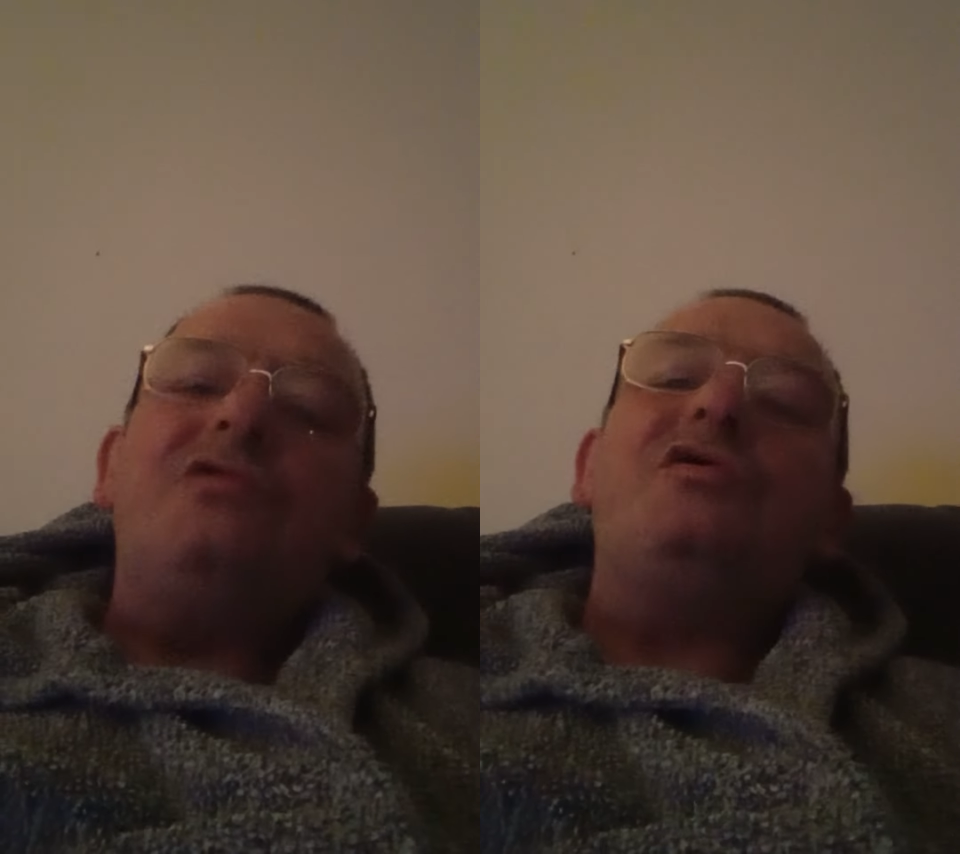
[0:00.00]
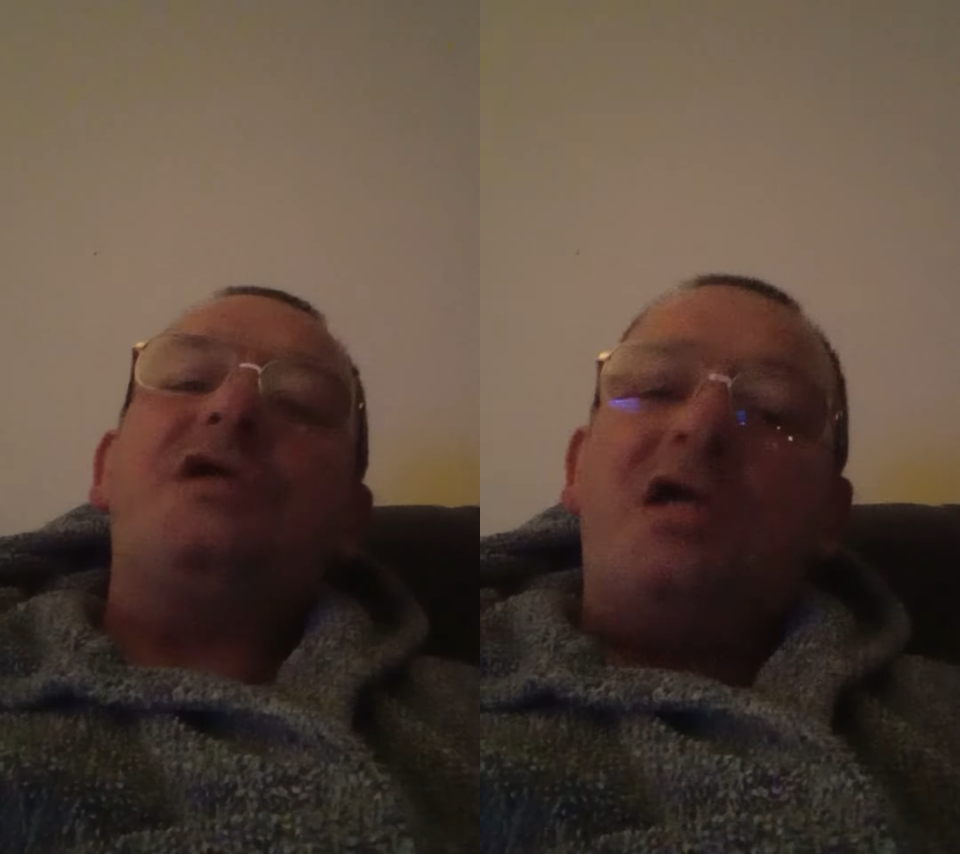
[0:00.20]

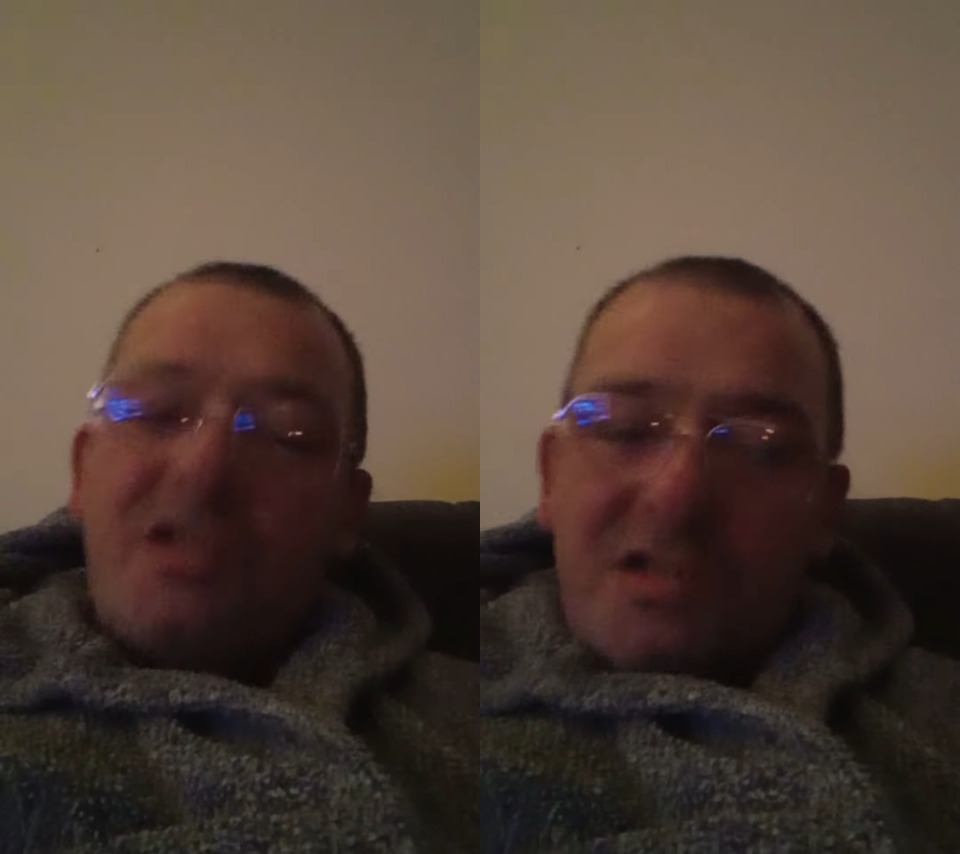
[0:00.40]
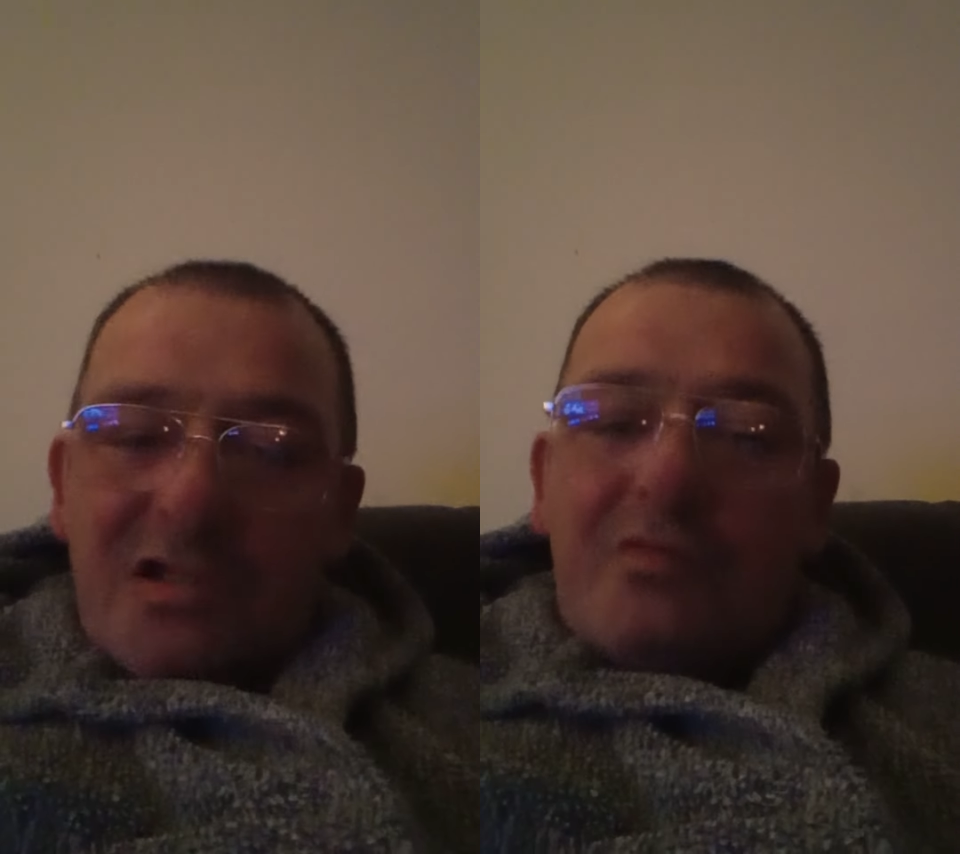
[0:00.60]
You
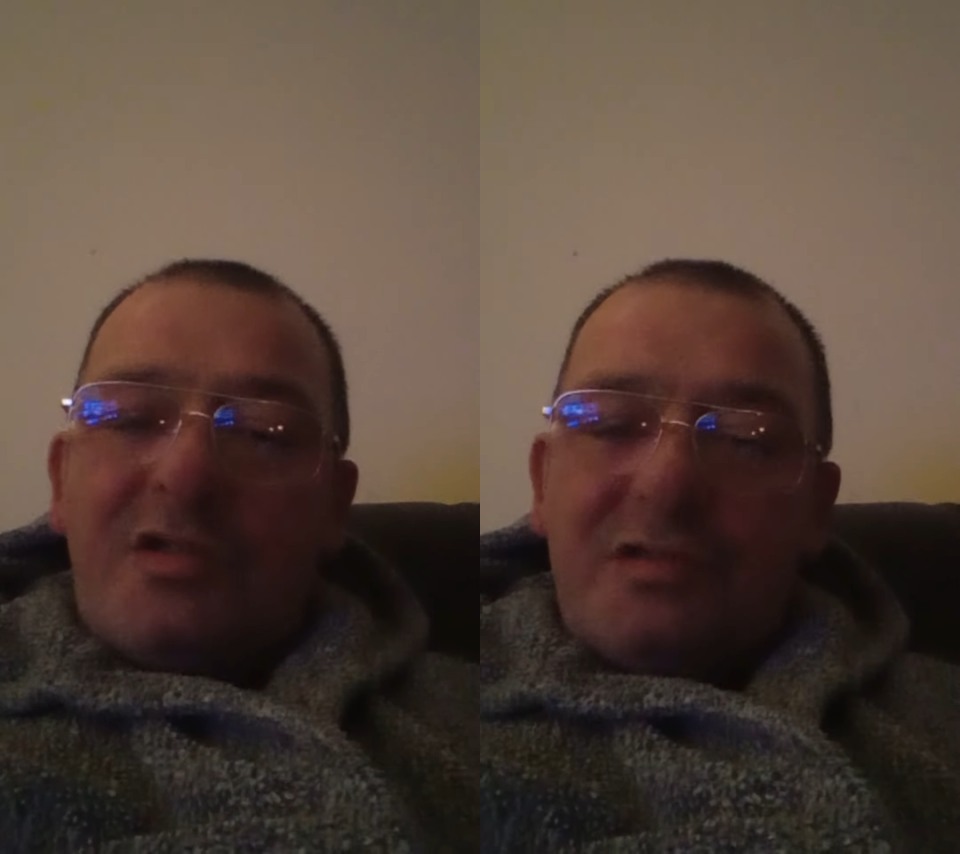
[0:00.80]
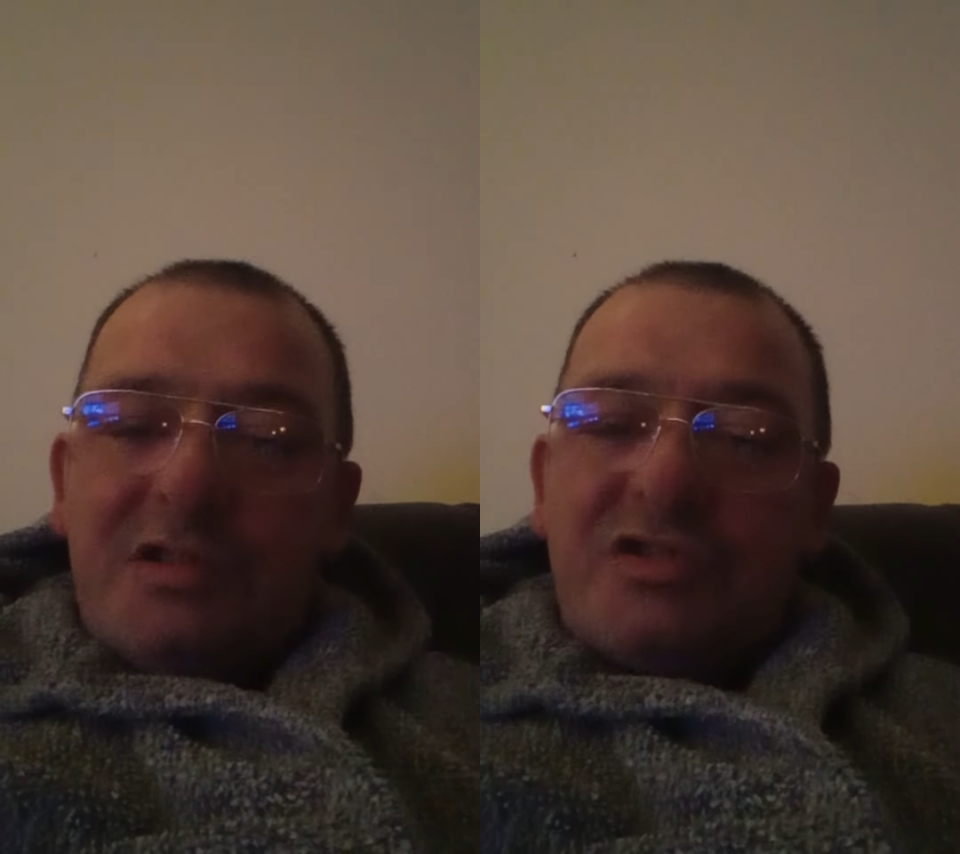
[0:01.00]
get your
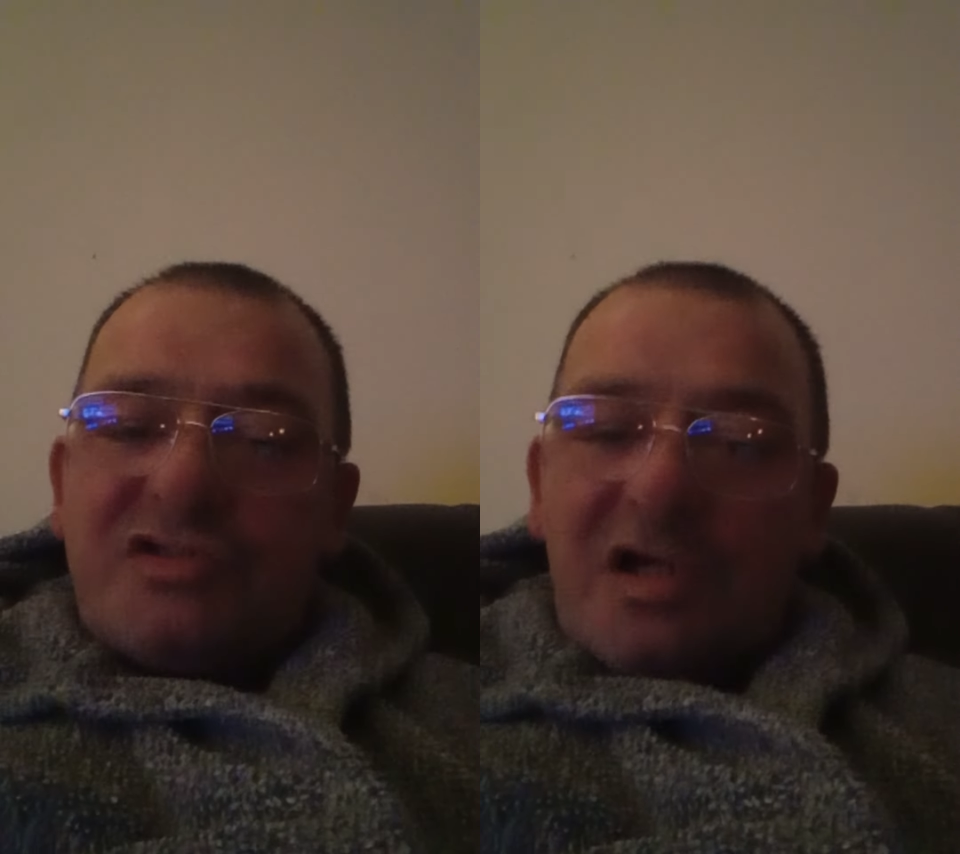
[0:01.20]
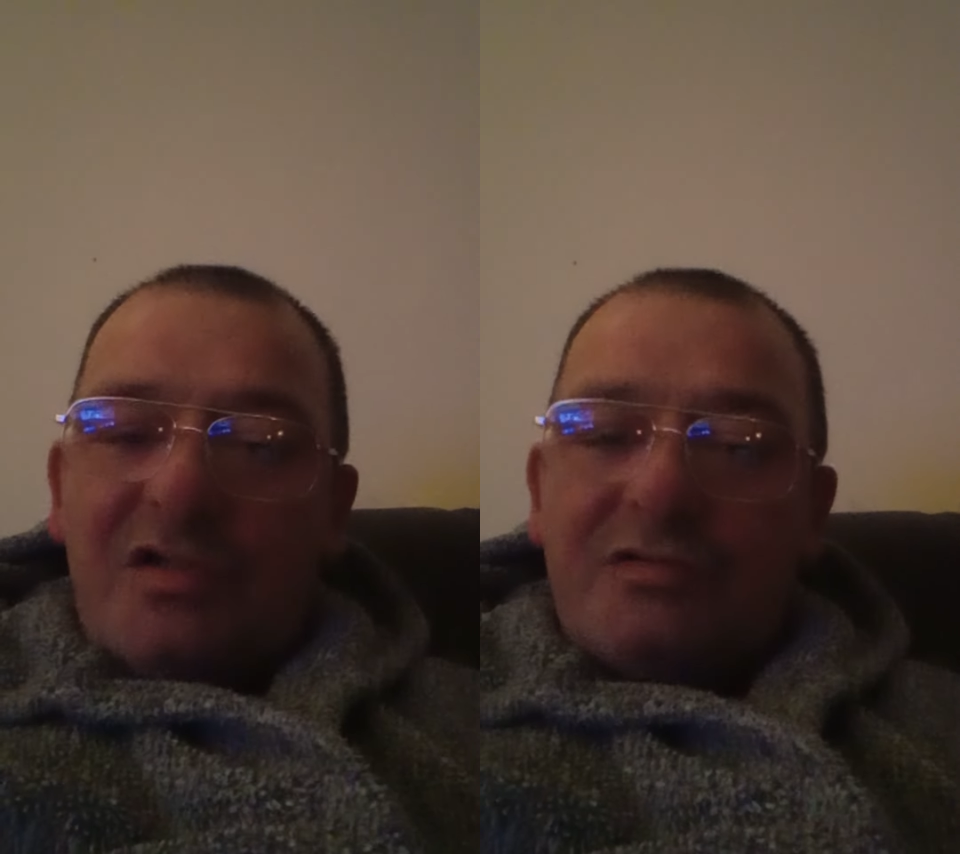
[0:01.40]
windy,
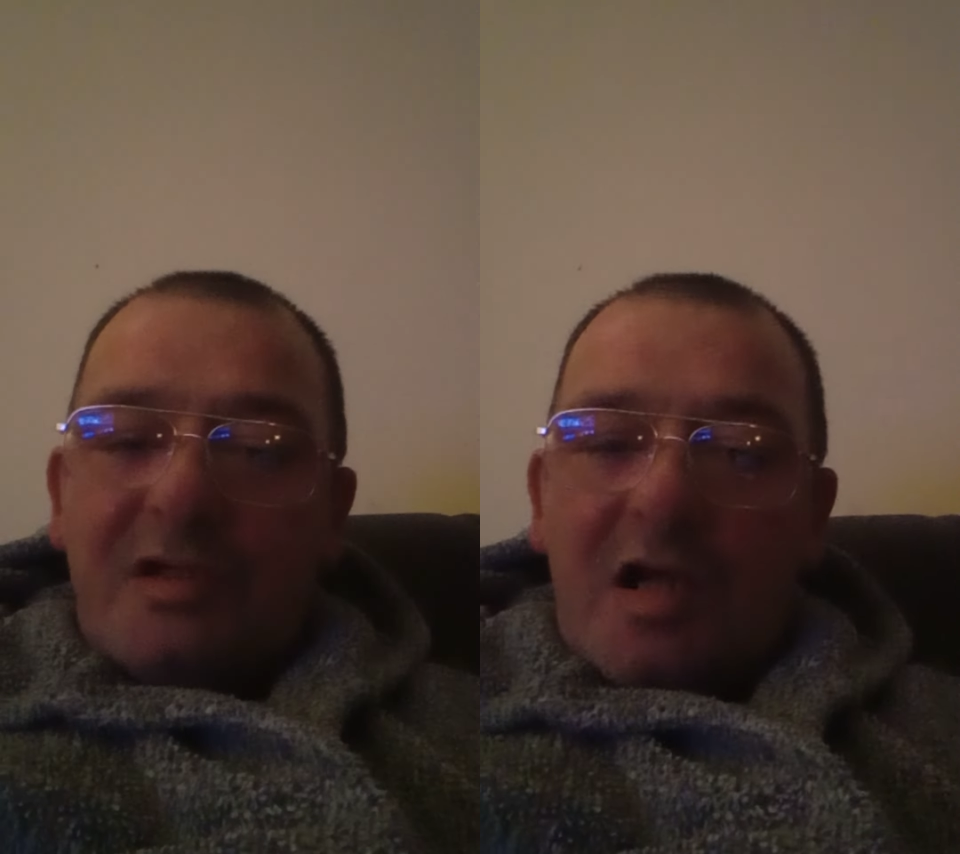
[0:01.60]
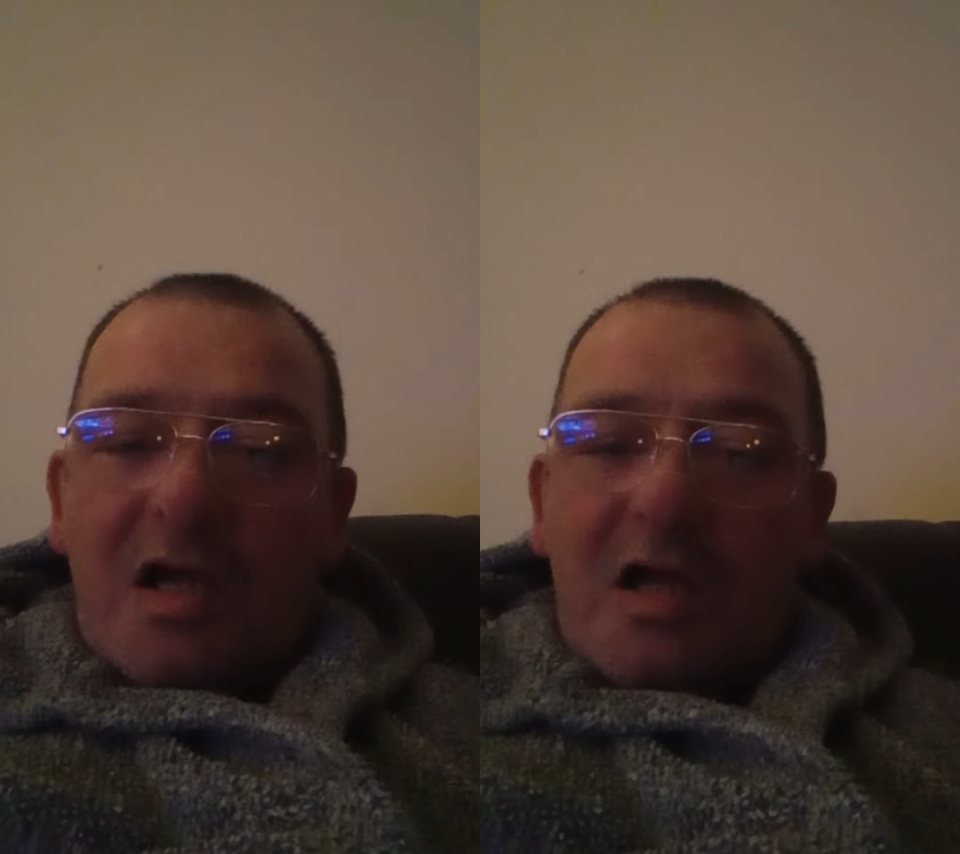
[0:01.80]

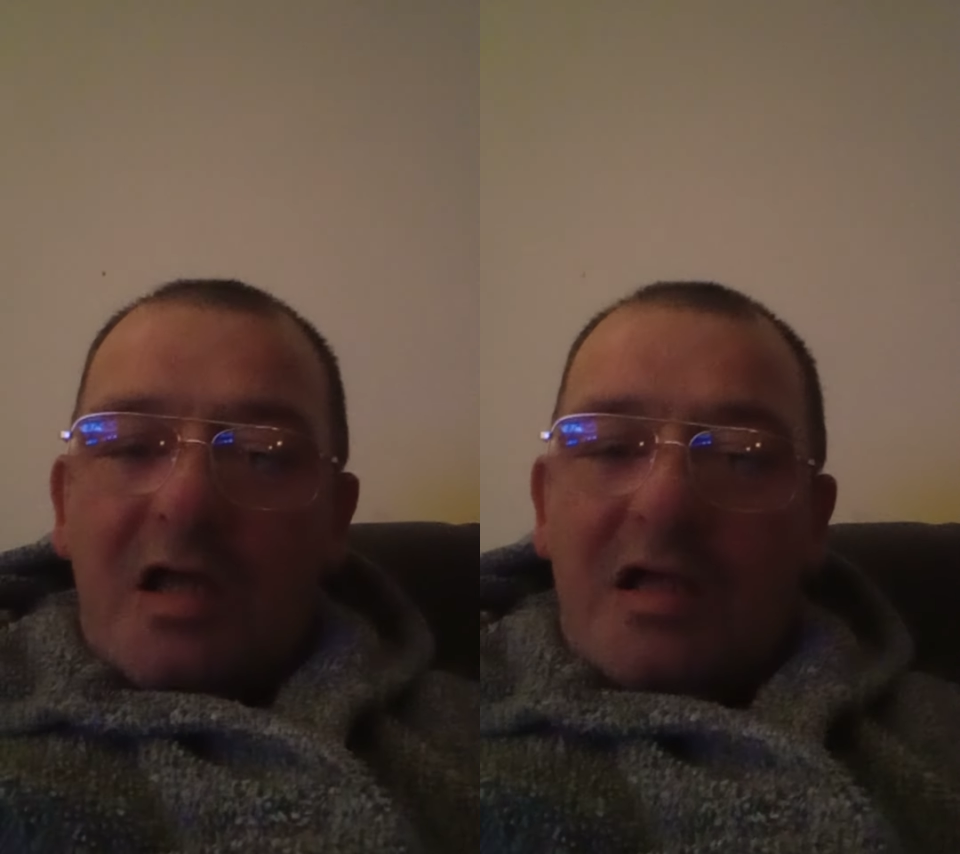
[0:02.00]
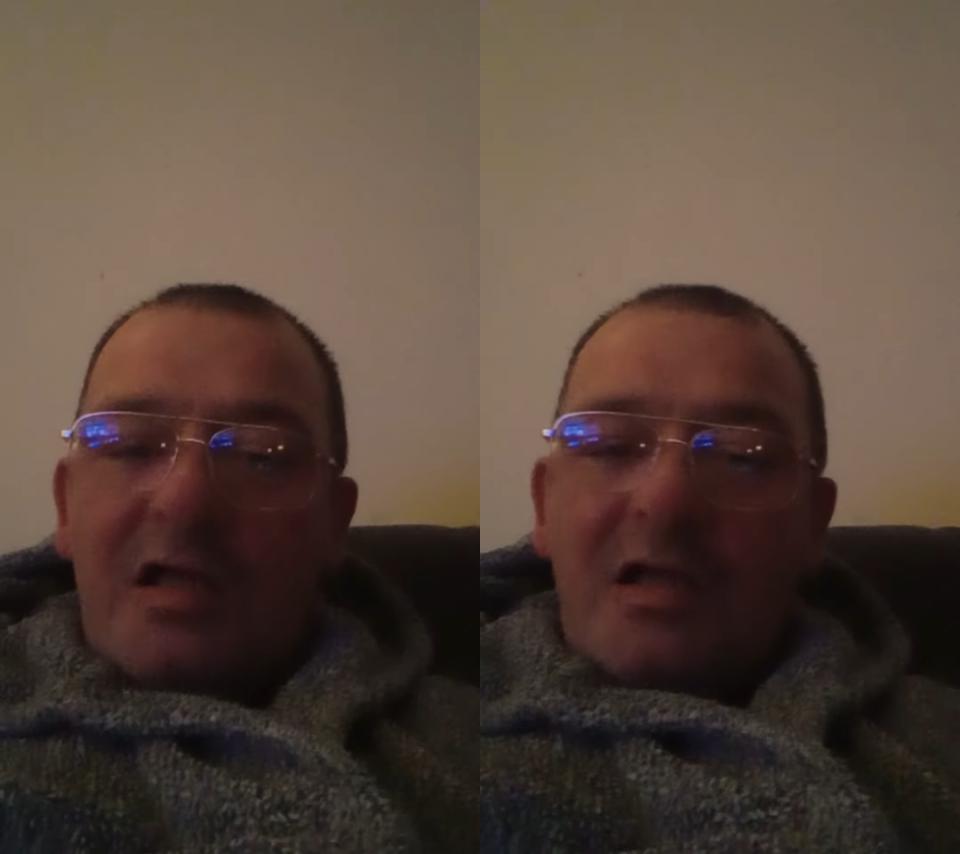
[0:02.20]
Sandra.